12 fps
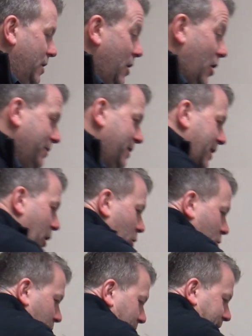obviously
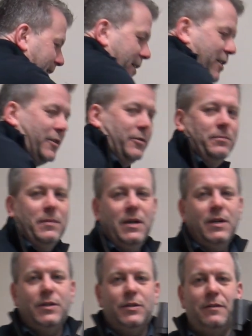hold the vacuum.
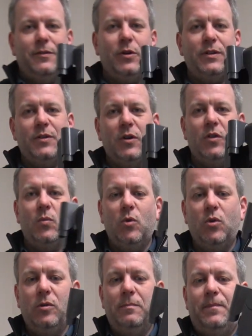So if you've got it on the
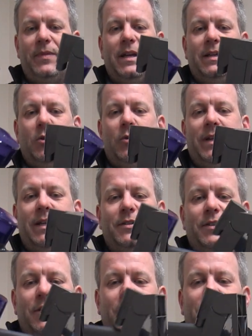wall, then all you need
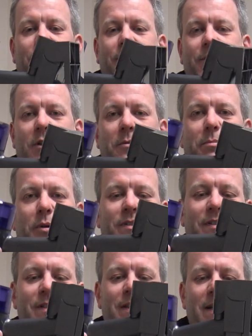to do is just go and put
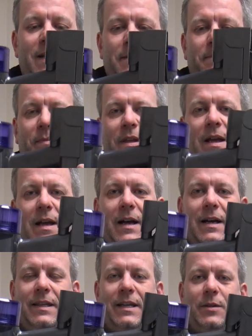it in there,
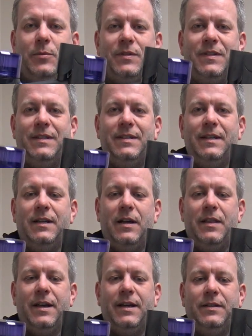and then it will sit in
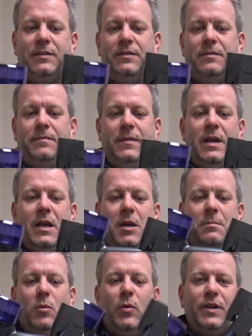like that.
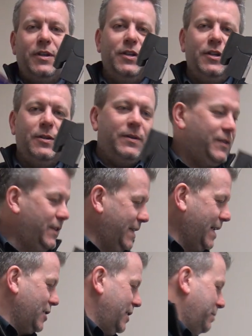But what you can do is you can
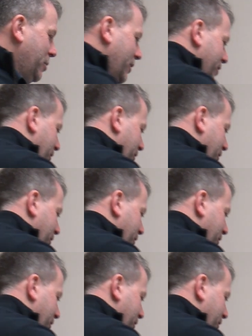actually put the